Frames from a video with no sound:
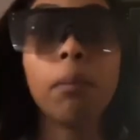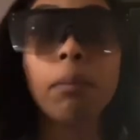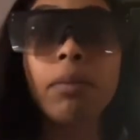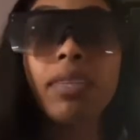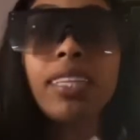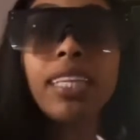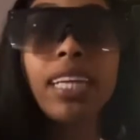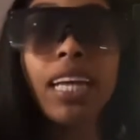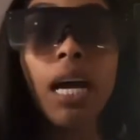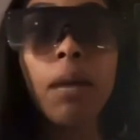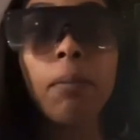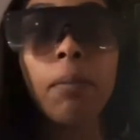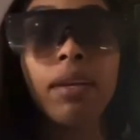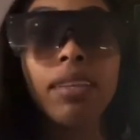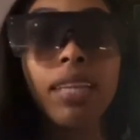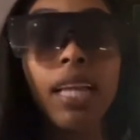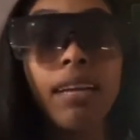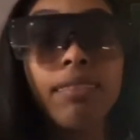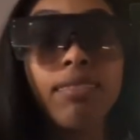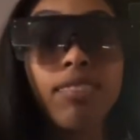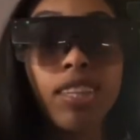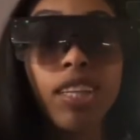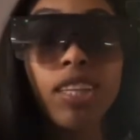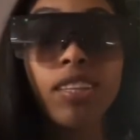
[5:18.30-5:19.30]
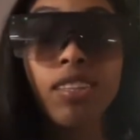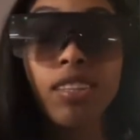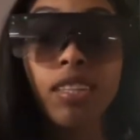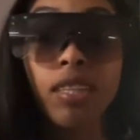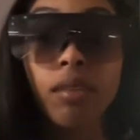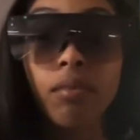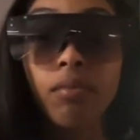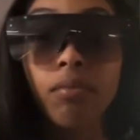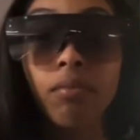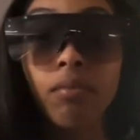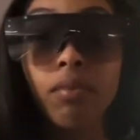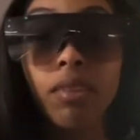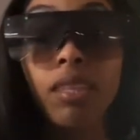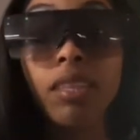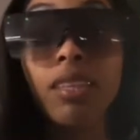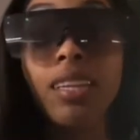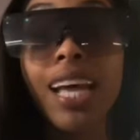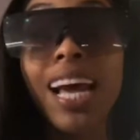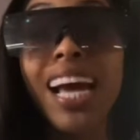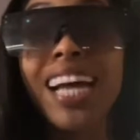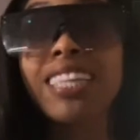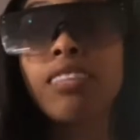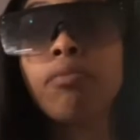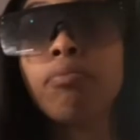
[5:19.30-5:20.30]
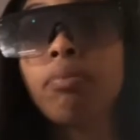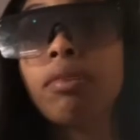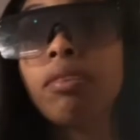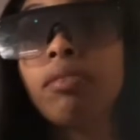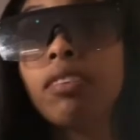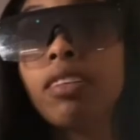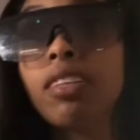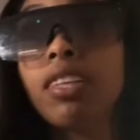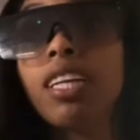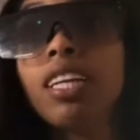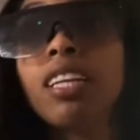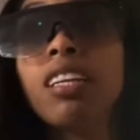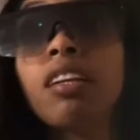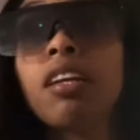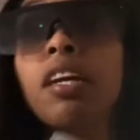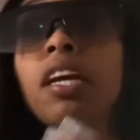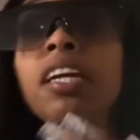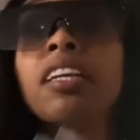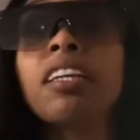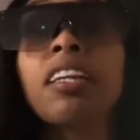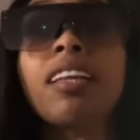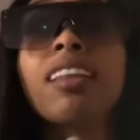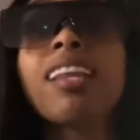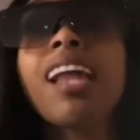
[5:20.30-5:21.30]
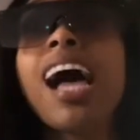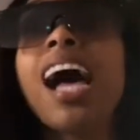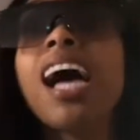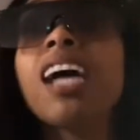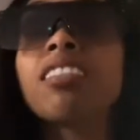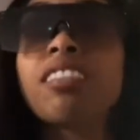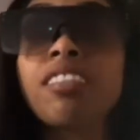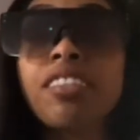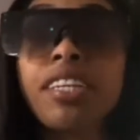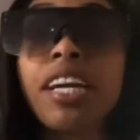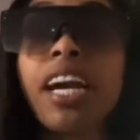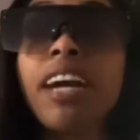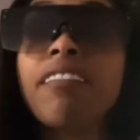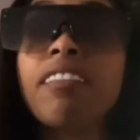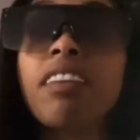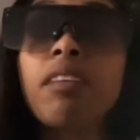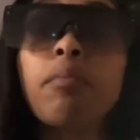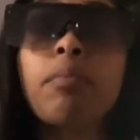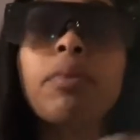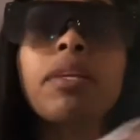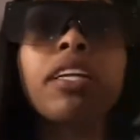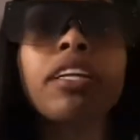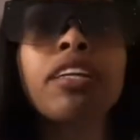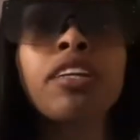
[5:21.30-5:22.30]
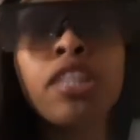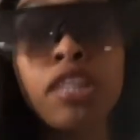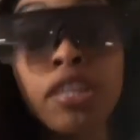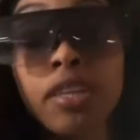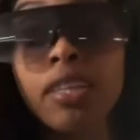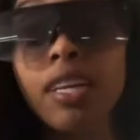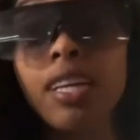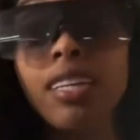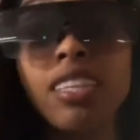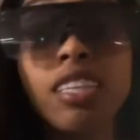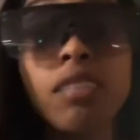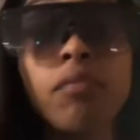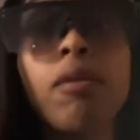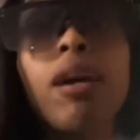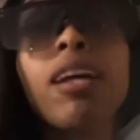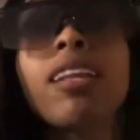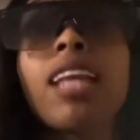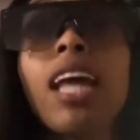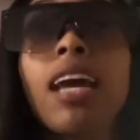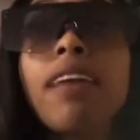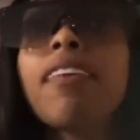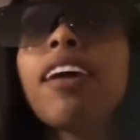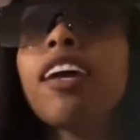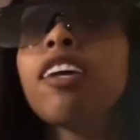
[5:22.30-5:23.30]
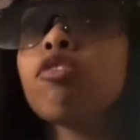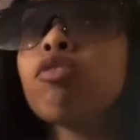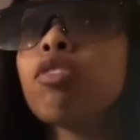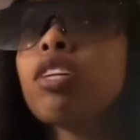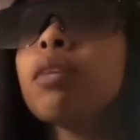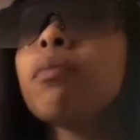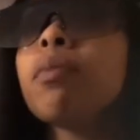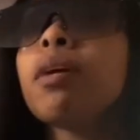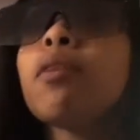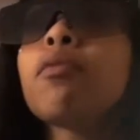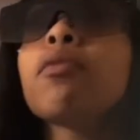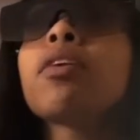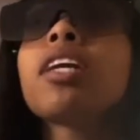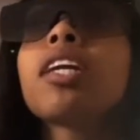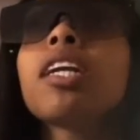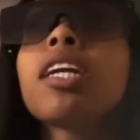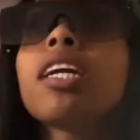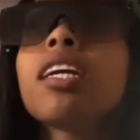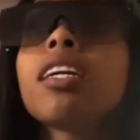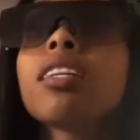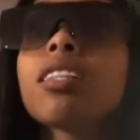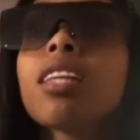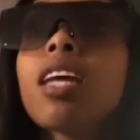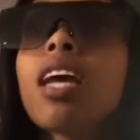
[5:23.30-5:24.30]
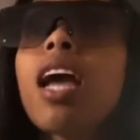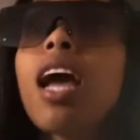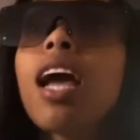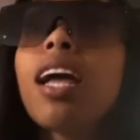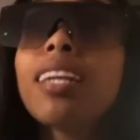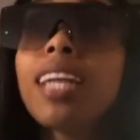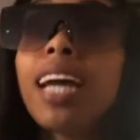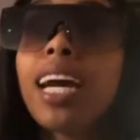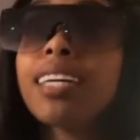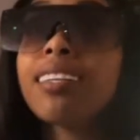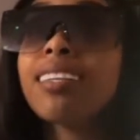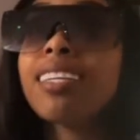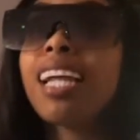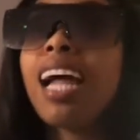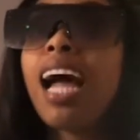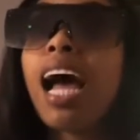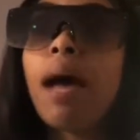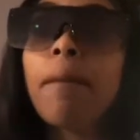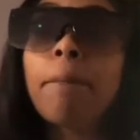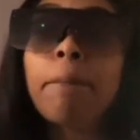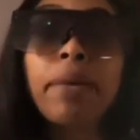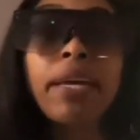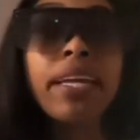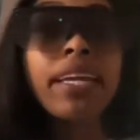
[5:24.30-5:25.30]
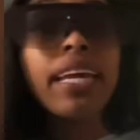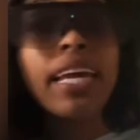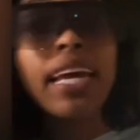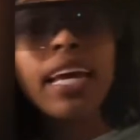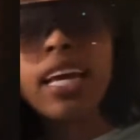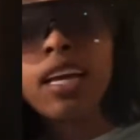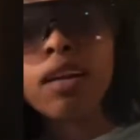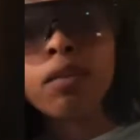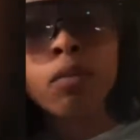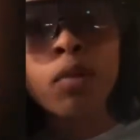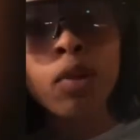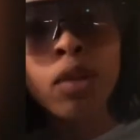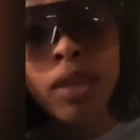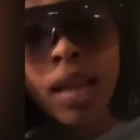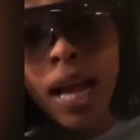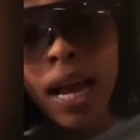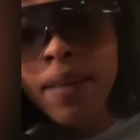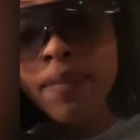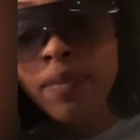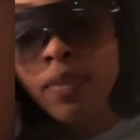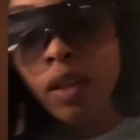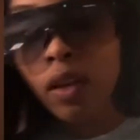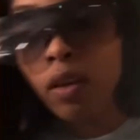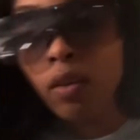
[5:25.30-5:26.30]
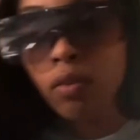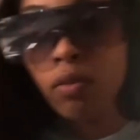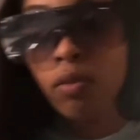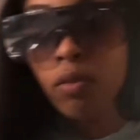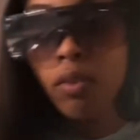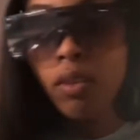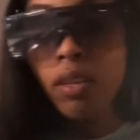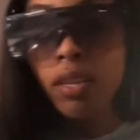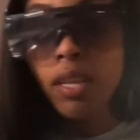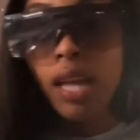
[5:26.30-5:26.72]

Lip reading: I'm going to tell you how my life turned to the last in the last year. It haven't even been a year yet since my life has really been what it is. Like I said, I've been it in real life, though.